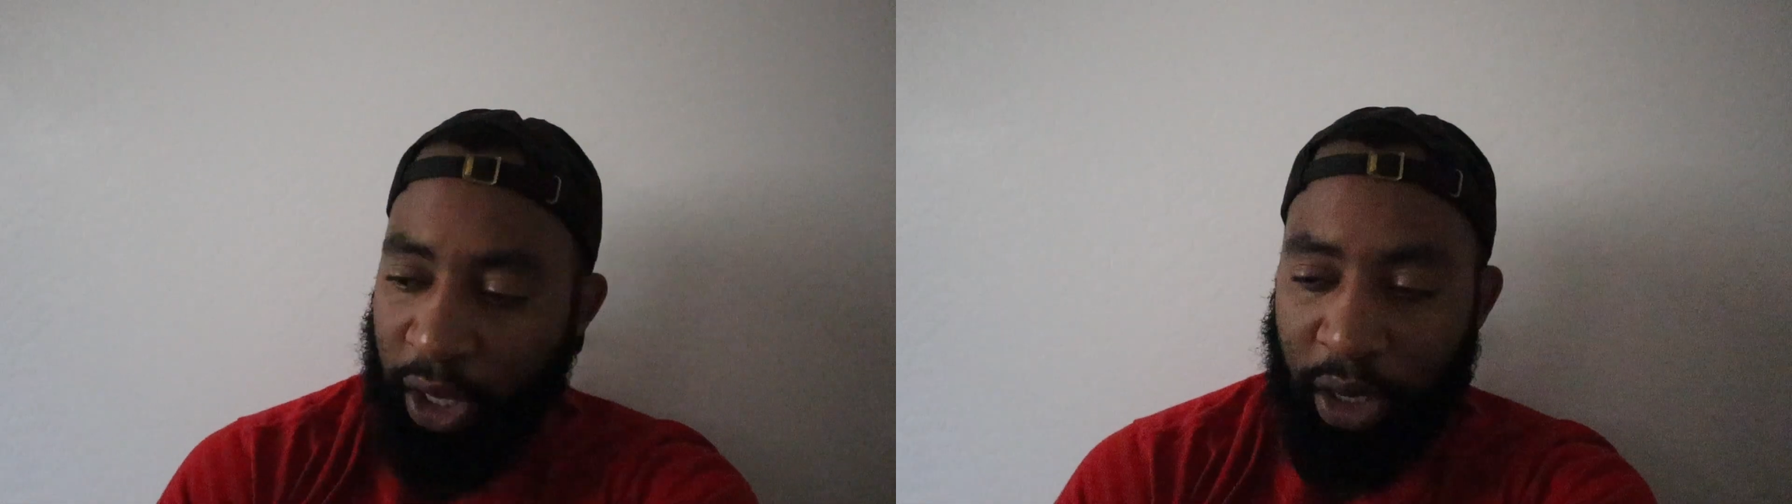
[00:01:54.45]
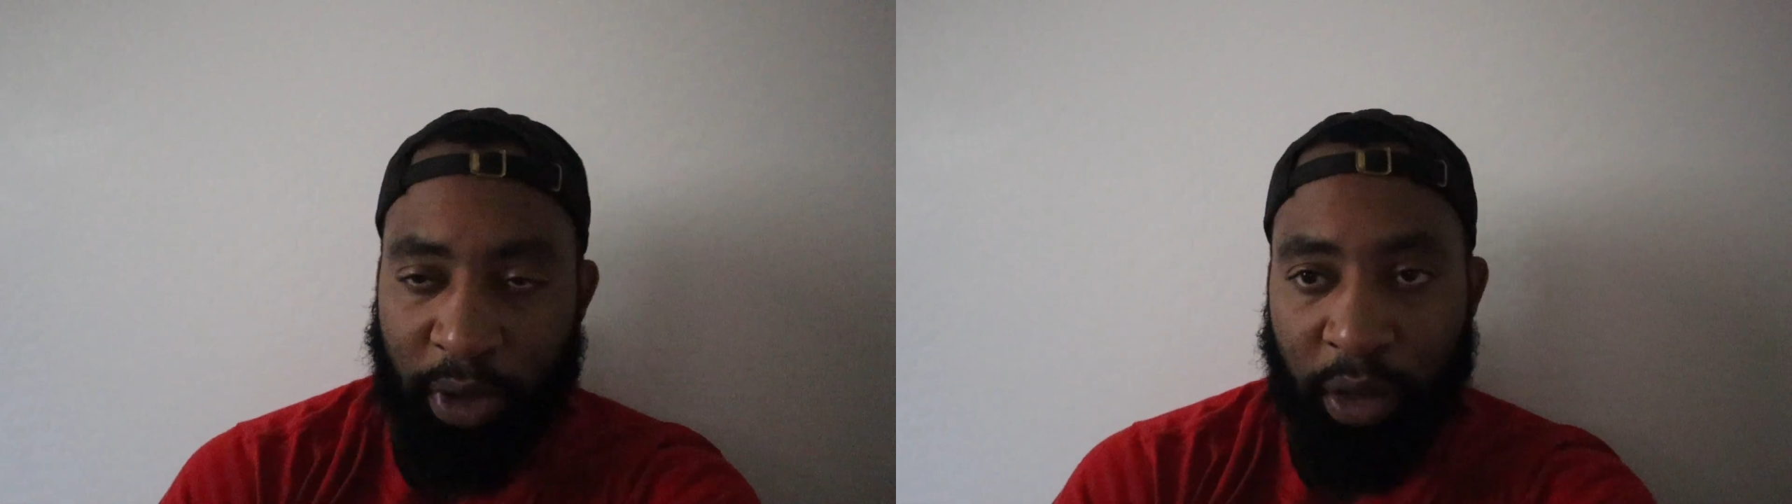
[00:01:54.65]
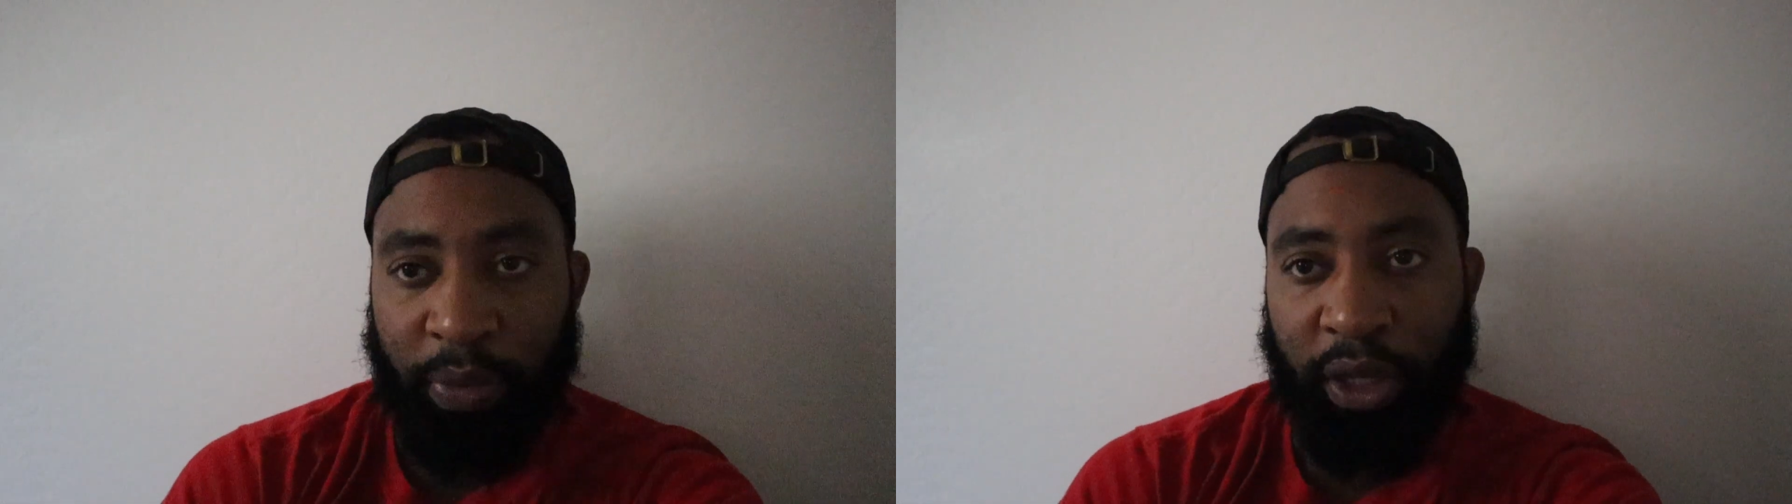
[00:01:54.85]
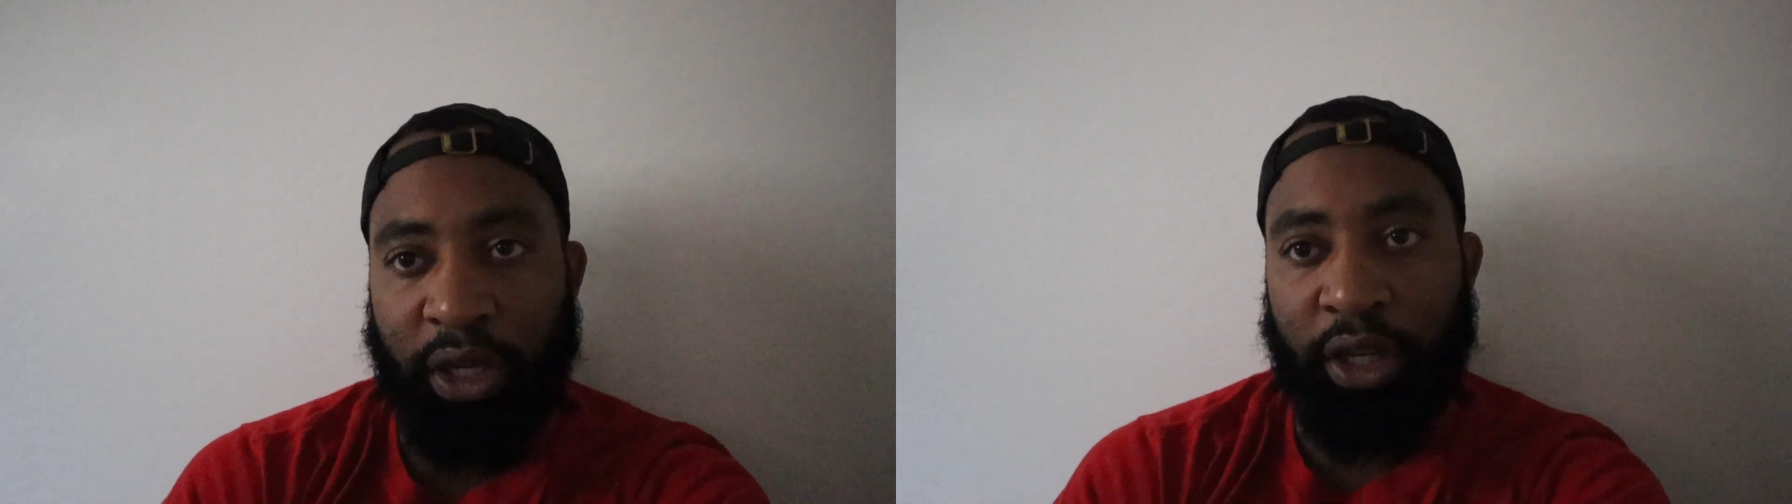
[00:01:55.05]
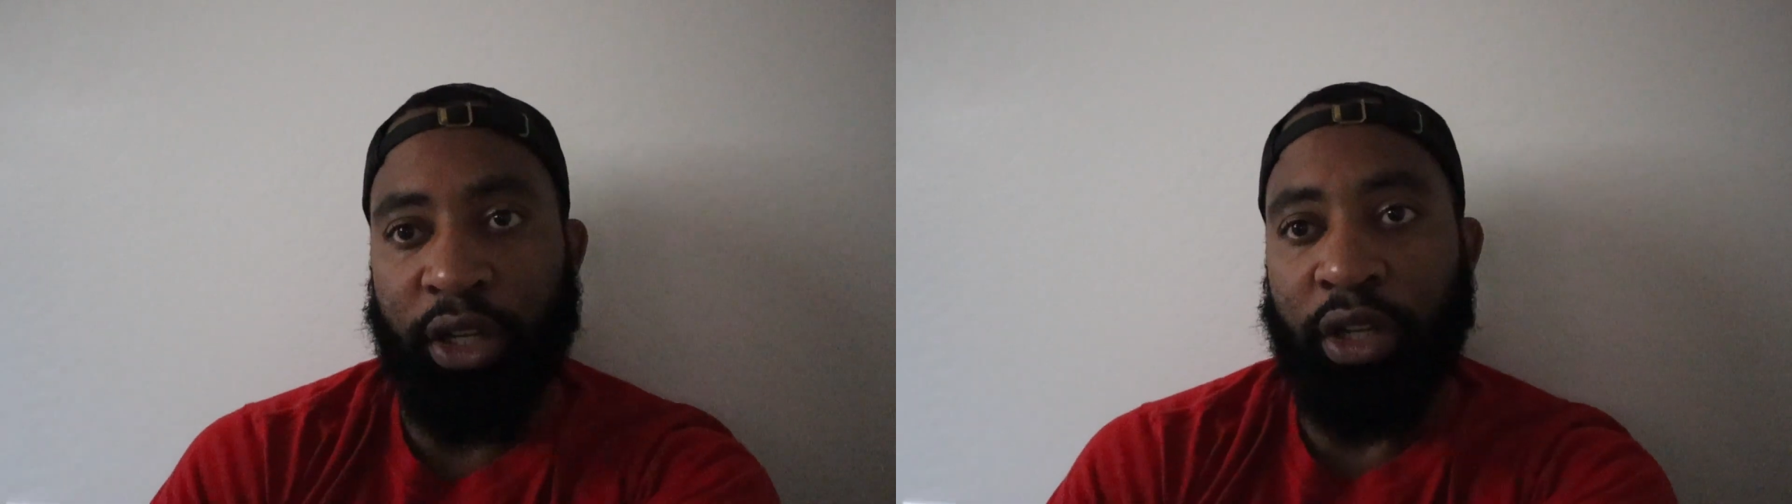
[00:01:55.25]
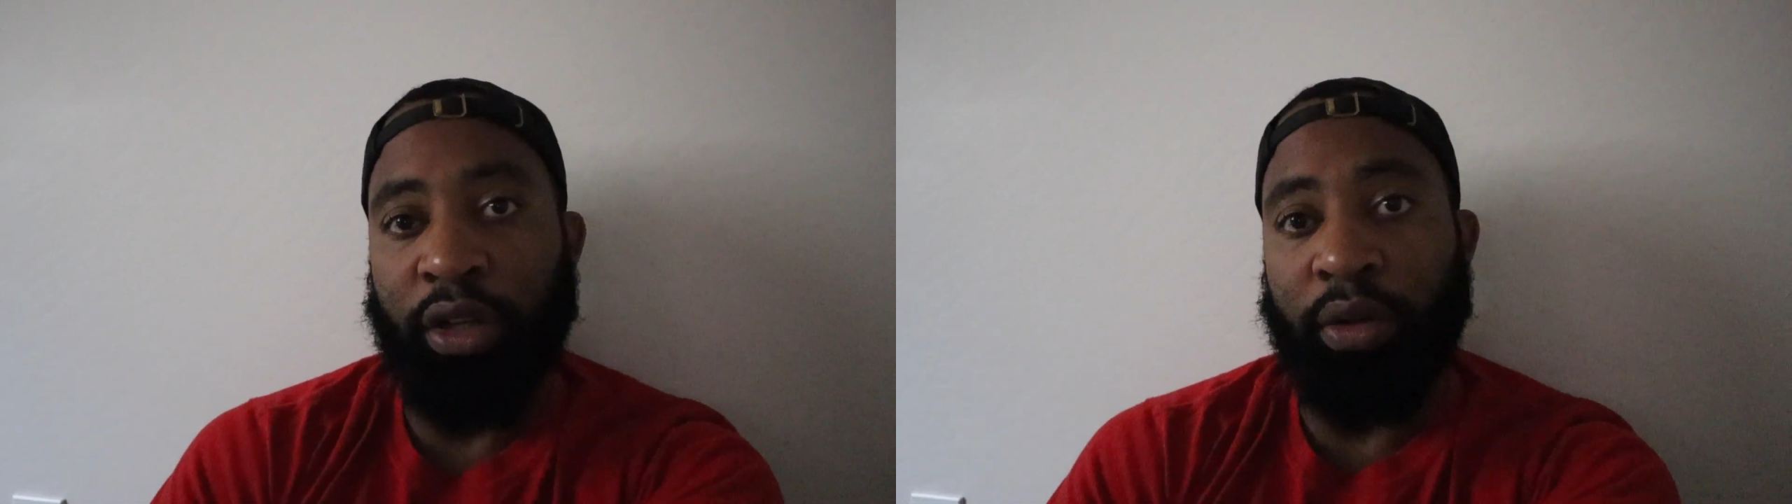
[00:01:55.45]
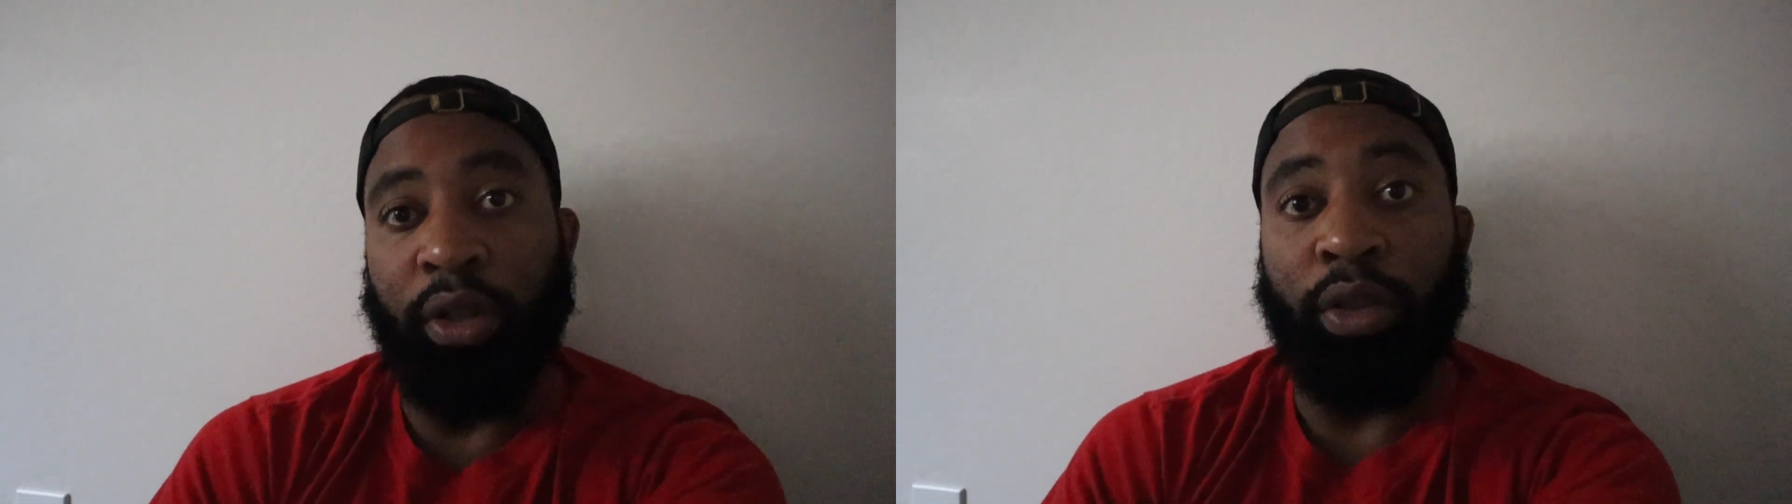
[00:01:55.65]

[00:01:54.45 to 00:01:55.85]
and I'm up and in here